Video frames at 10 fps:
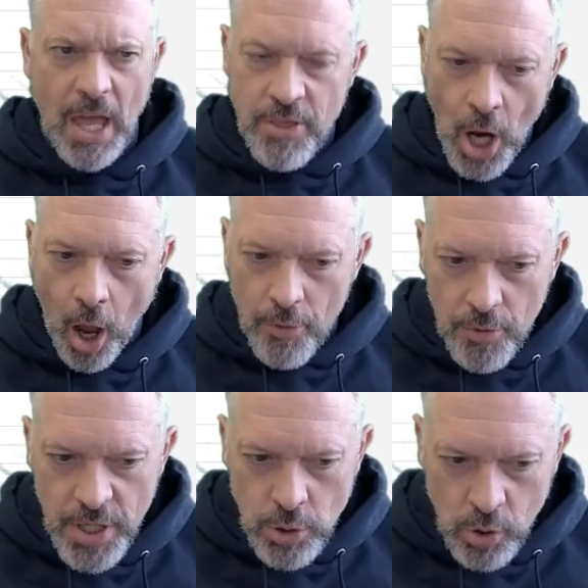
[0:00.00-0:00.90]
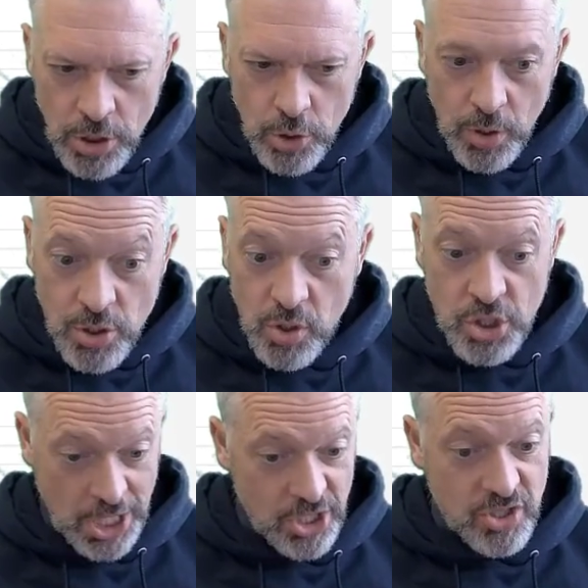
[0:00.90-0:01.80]
The other thing you can do is you can
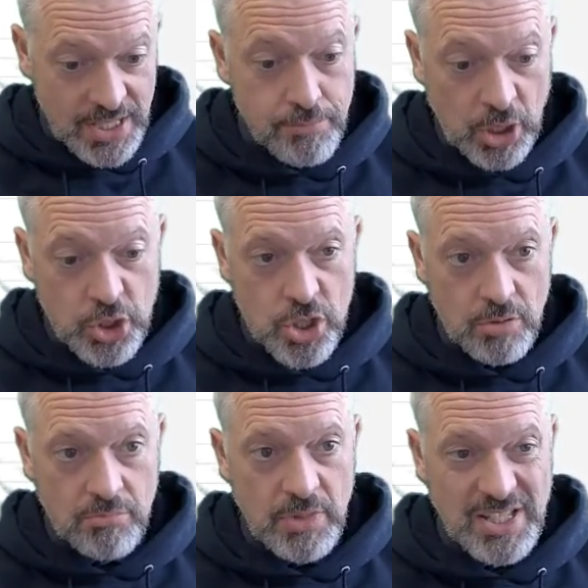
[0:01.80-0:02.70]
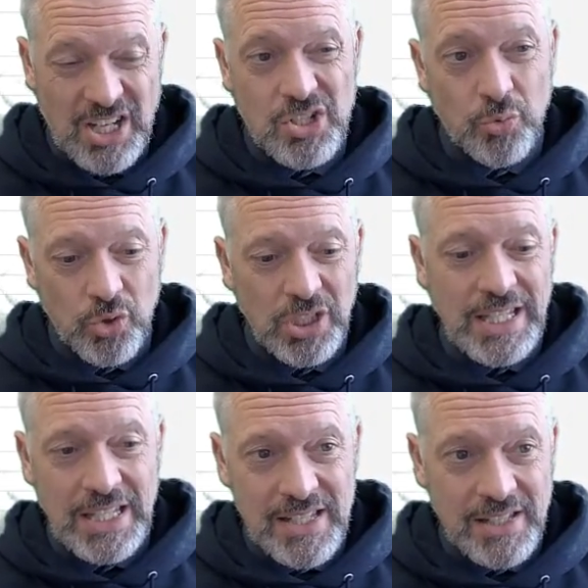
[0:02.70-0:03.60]
change this picture. It's actually really
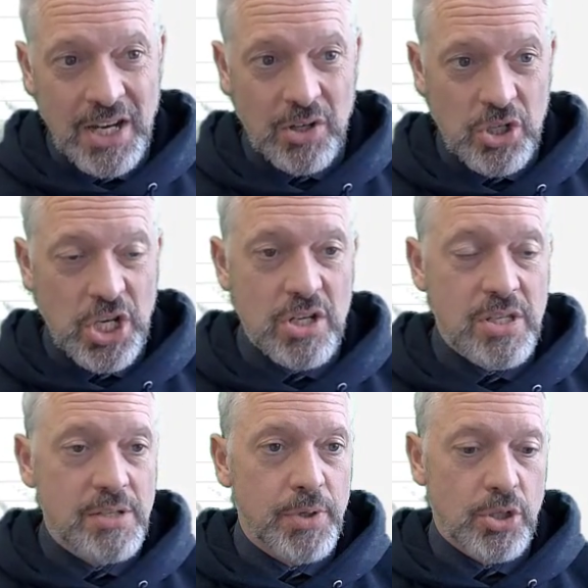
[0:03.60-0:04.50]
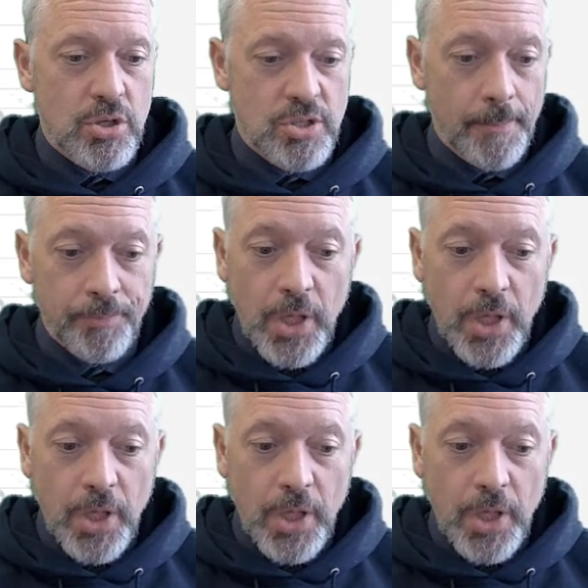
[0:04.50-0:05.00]
easy now to change these pictures.